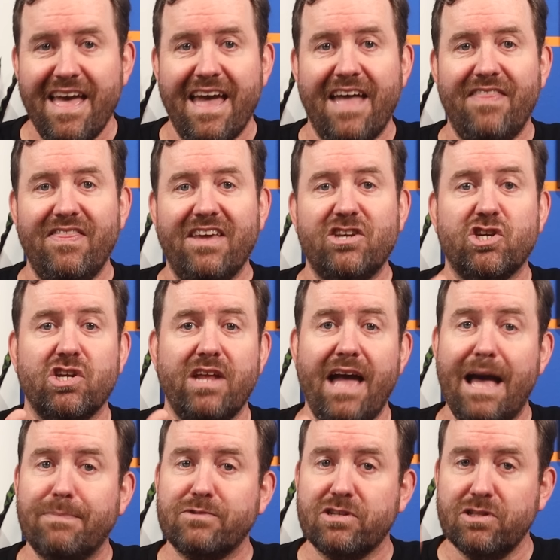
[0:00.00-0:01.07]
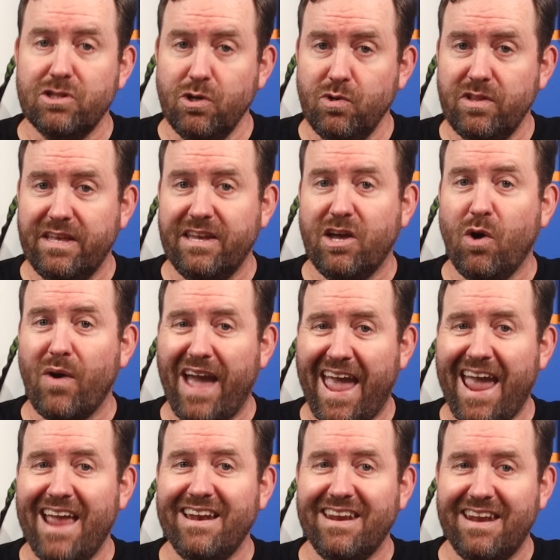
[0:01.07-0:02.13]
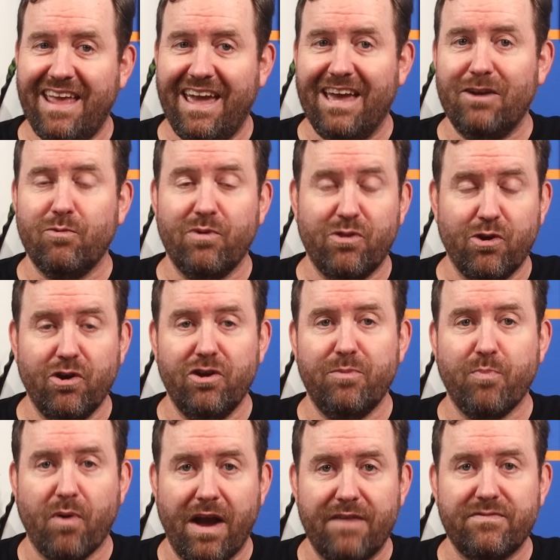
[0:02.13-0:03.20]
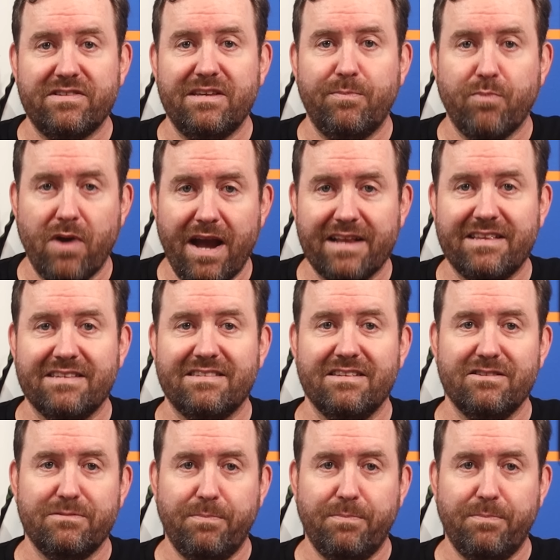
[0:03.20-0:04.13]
and they should absolutely go hand in hand with good privacy practices.